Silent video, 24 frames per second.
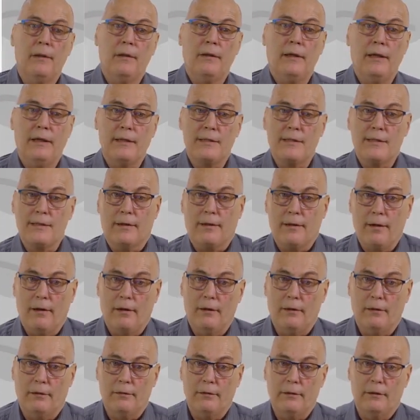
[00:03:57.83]
That's the
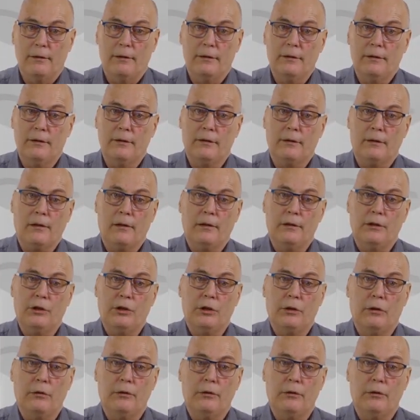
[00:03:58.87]
current. And this is the current shown